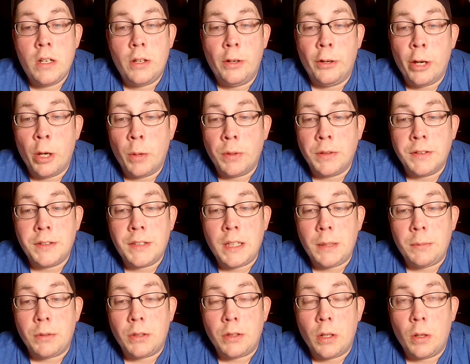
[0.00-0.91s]
No one
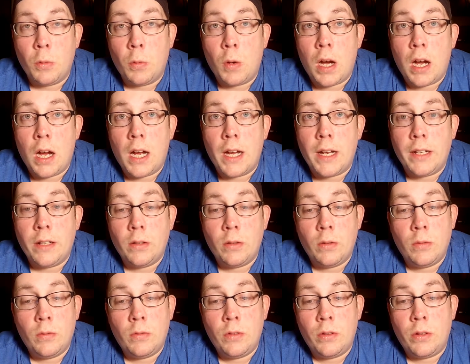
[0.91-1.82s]
seems to know why,
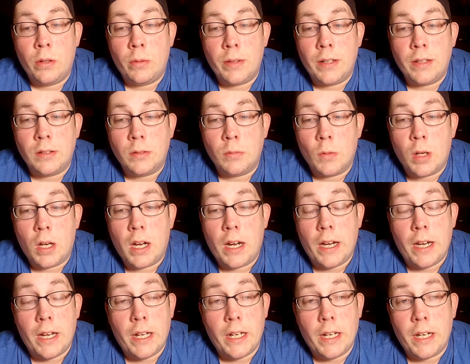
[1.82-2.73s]
the reason
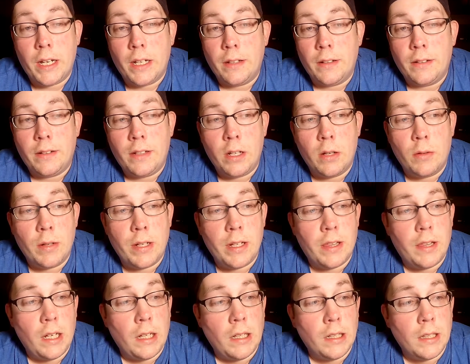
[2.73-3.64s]
why, and the only
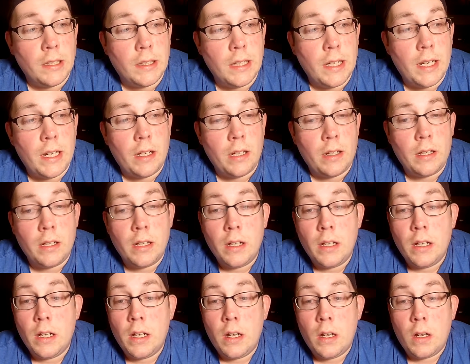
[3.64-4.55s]
thing that they
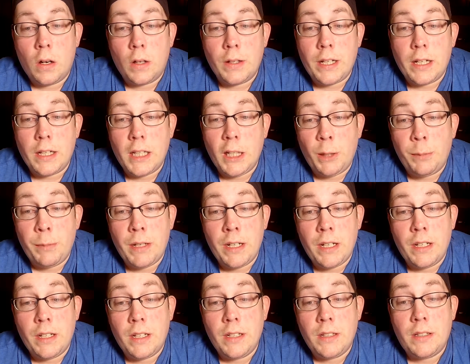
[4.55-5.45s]
are telling him
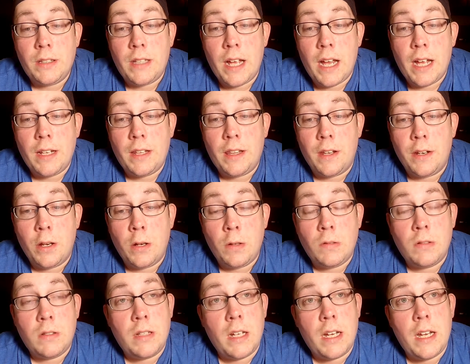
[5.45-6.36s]
is that the
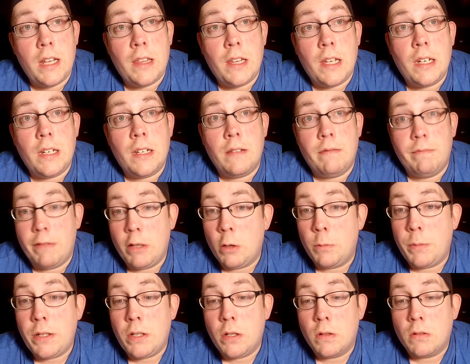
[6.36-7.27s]
notes say that
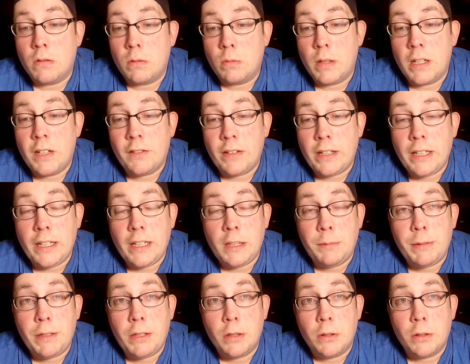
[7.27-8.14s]
he'll be told whenever he needs to be